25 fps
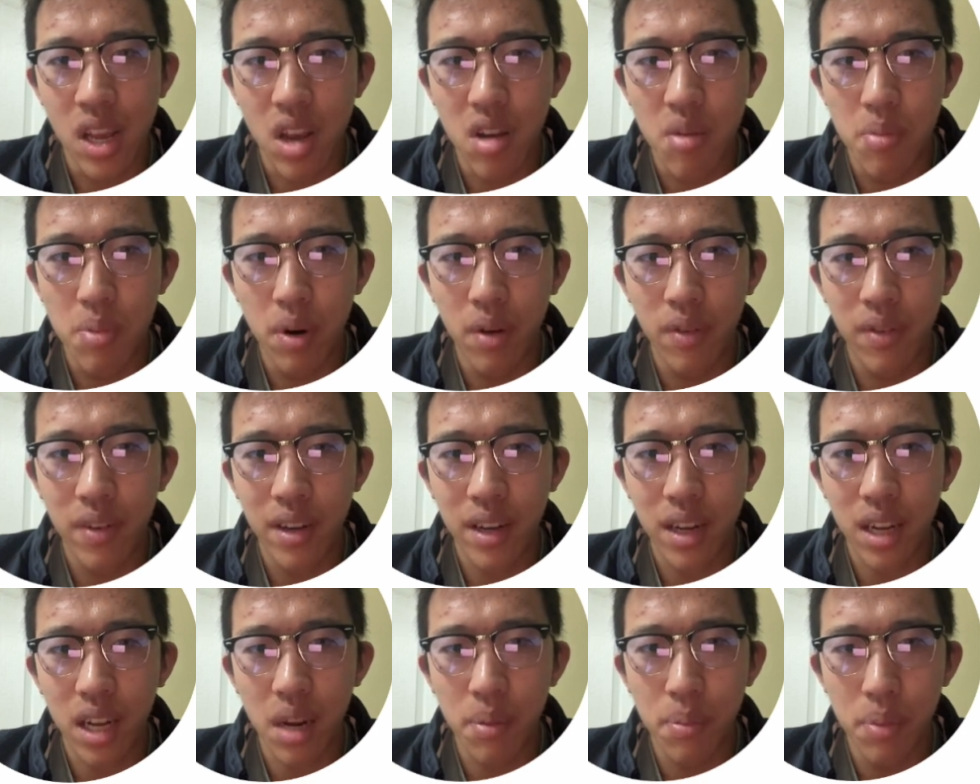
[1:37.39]

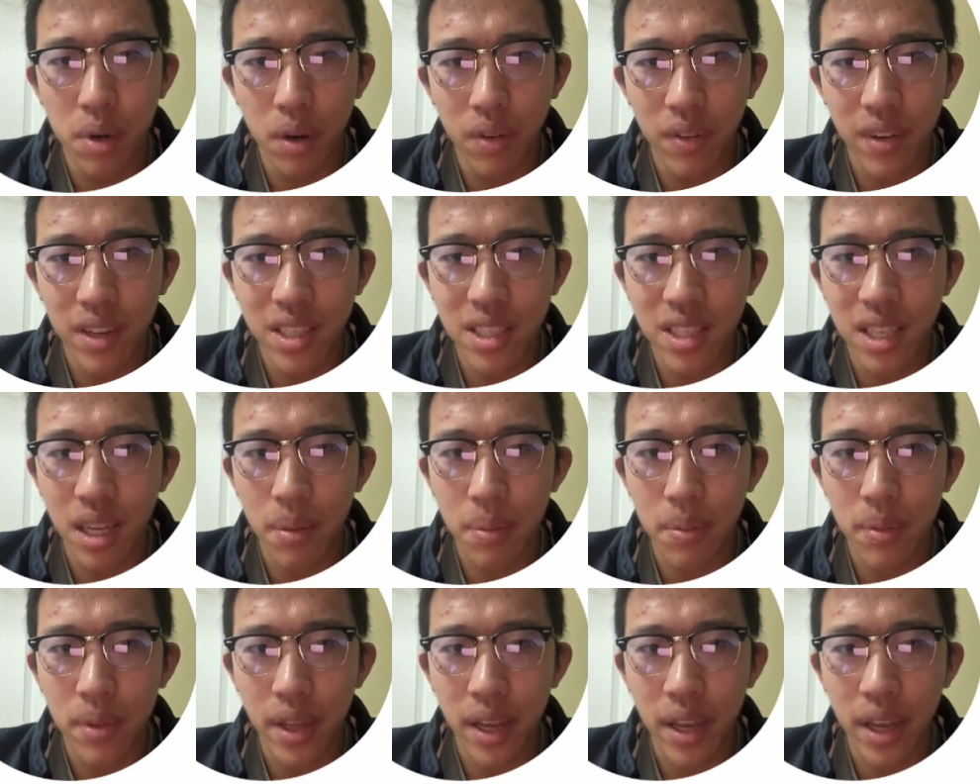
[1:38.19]
improving
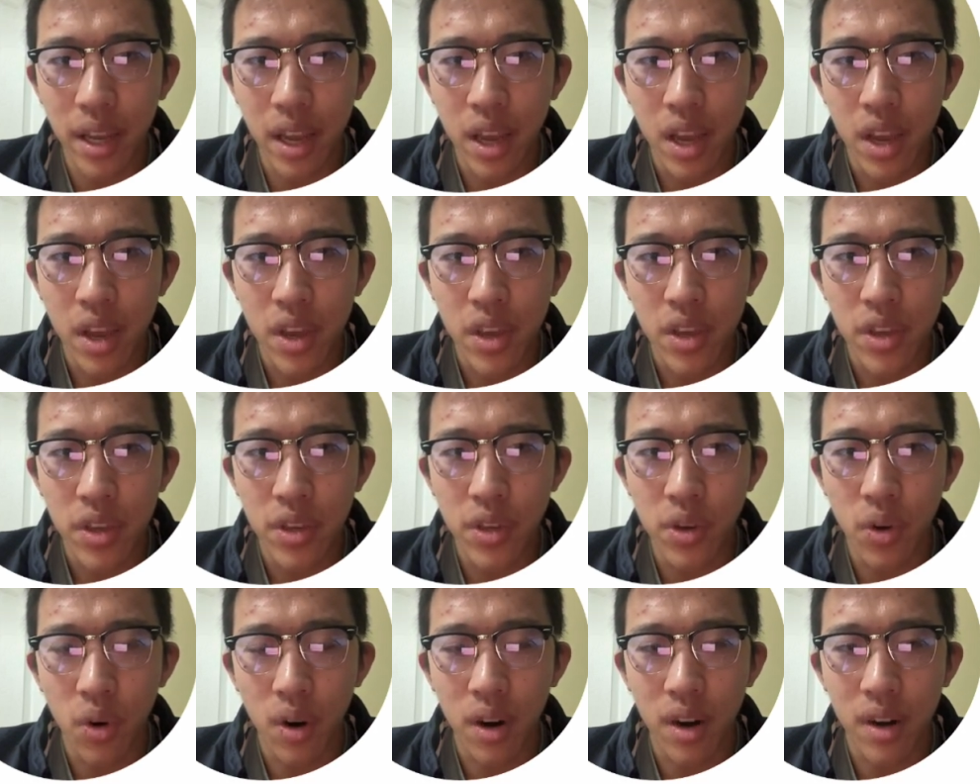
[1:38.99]
something
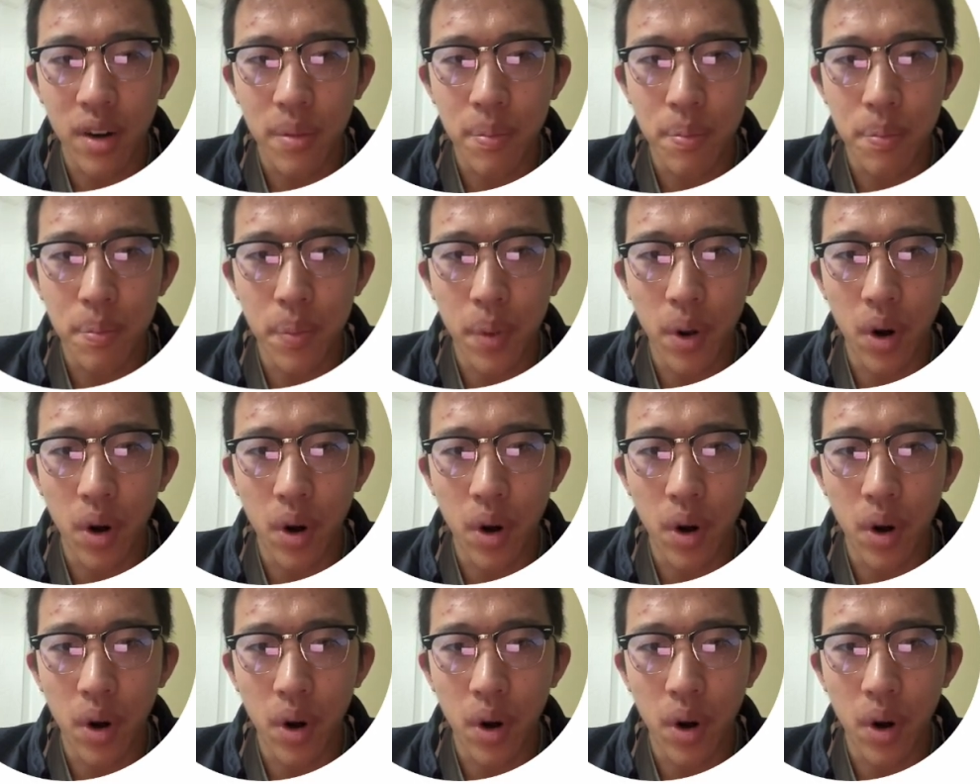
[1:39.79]
you're